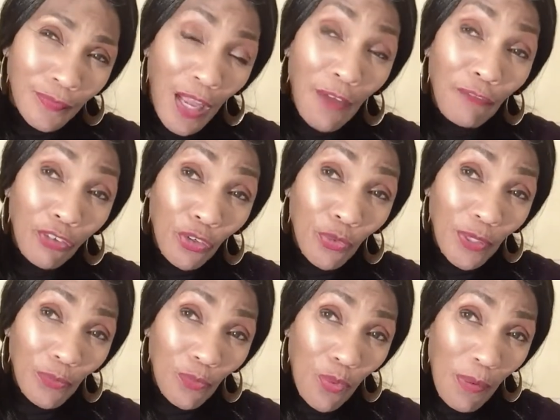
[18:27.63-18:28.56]

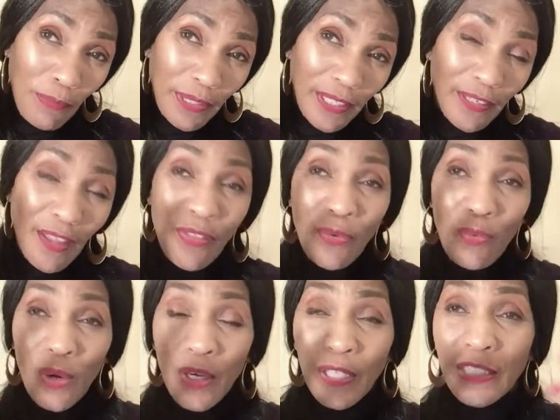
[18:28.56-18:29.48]
affluent woman. In other
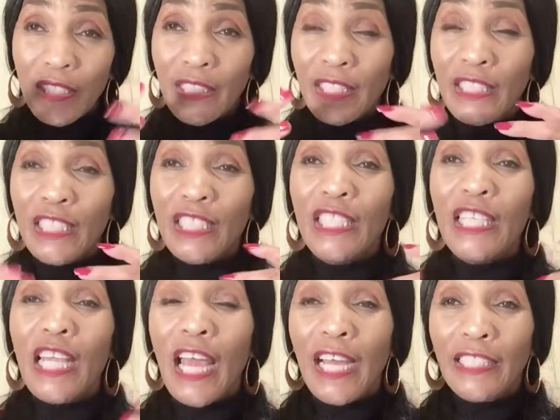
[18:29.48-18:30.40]
words,
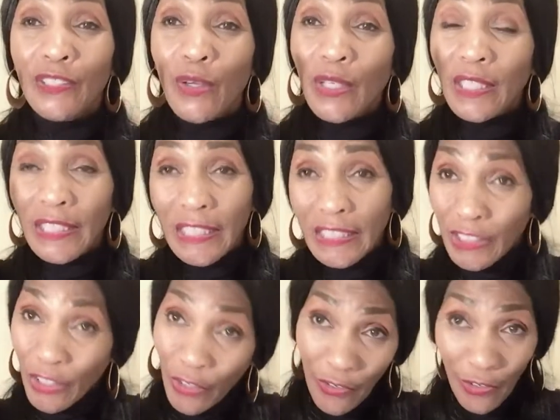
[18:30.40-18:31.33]
she has all of these
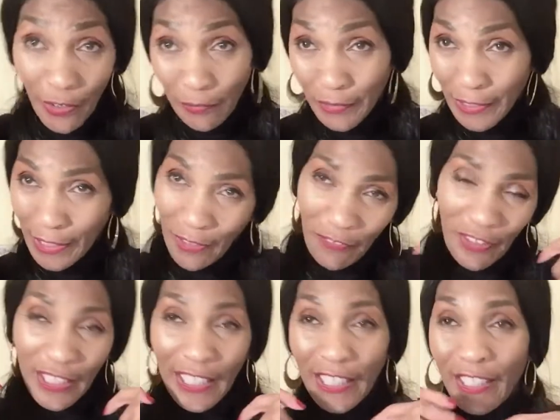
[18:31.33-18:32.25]
curves and
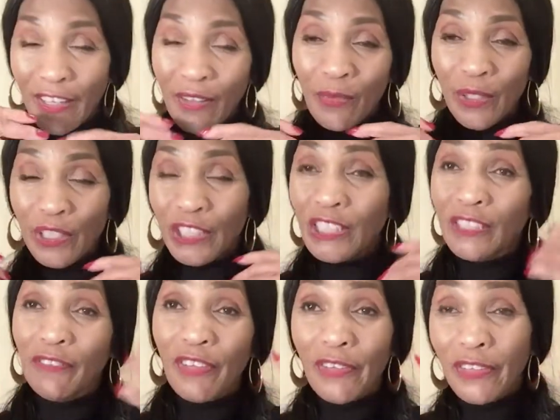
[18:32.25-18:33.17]
everything. In other words, she's
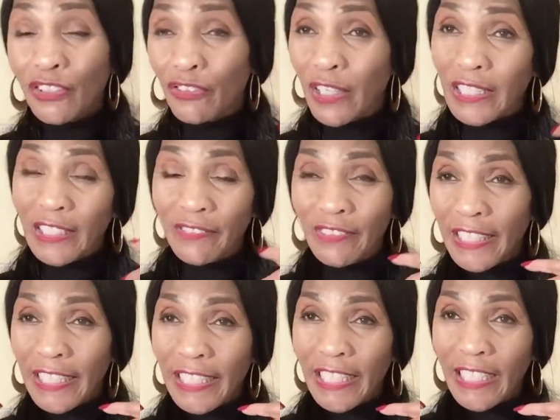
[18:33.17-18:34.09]
a very attractive
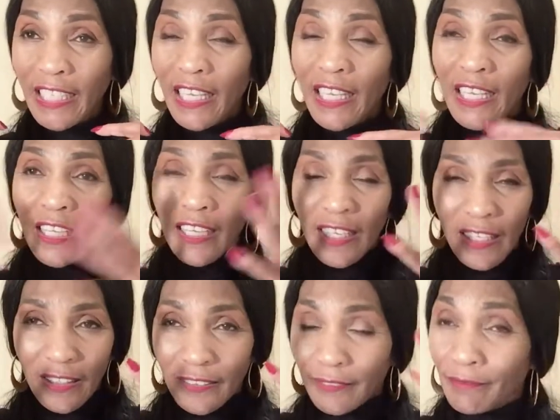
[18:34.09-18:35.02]
lady,
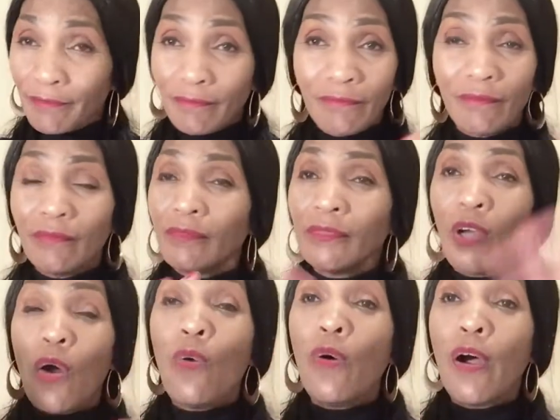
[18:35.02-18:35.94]

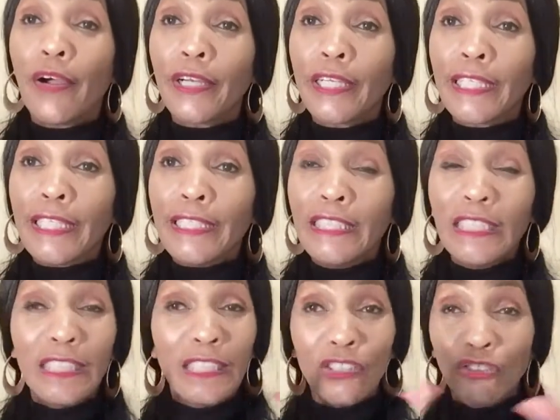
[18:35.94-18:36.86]
wholeheartedly,
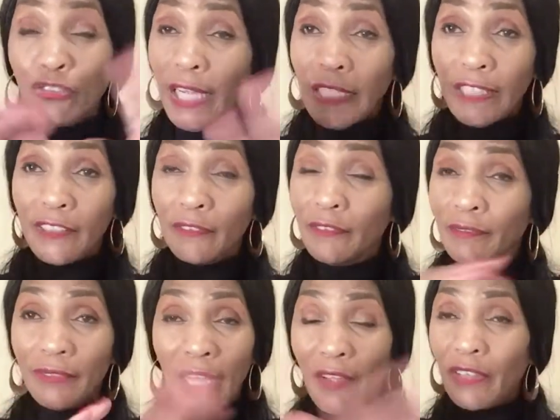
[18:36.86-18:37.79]
just attractive.
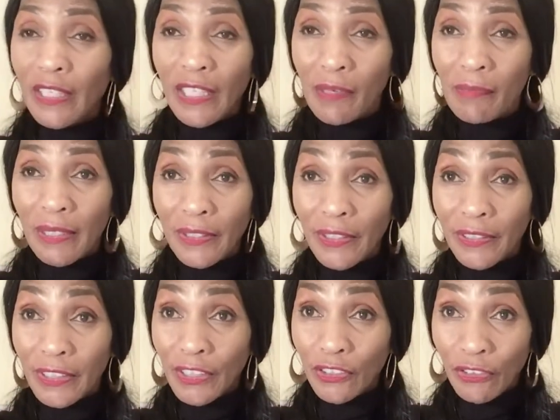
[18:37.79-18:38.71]
Everything about
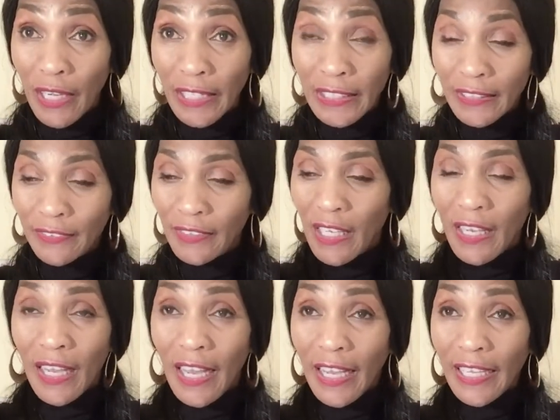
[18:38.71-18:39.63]
her is attractive.
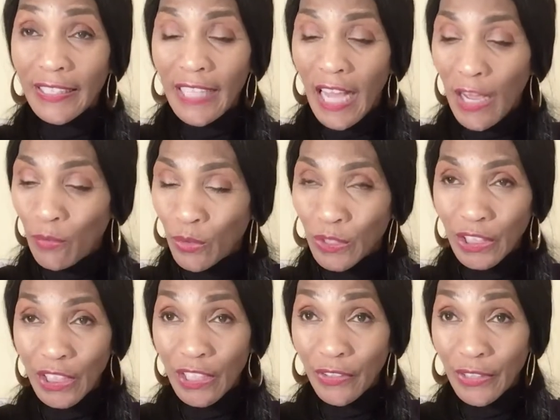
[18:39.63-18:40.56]
And I
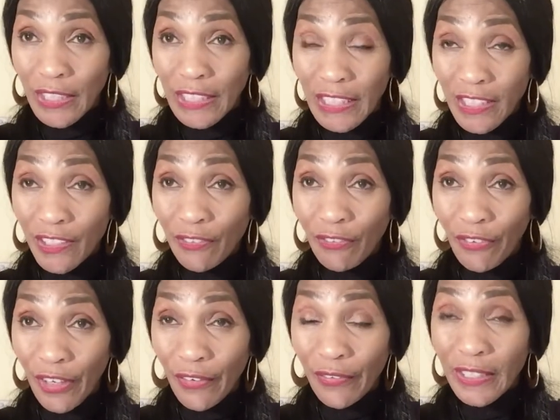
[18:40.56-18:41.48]
want you to know that this your
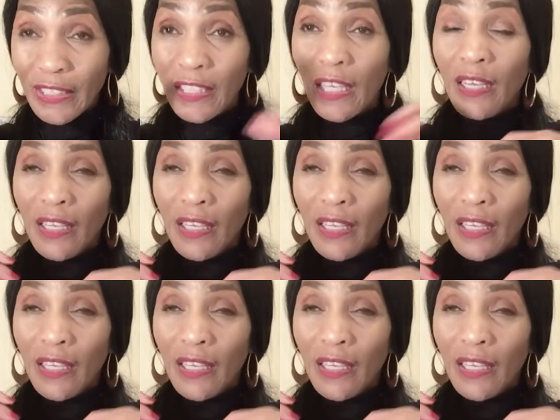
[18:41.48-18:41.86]
fragrance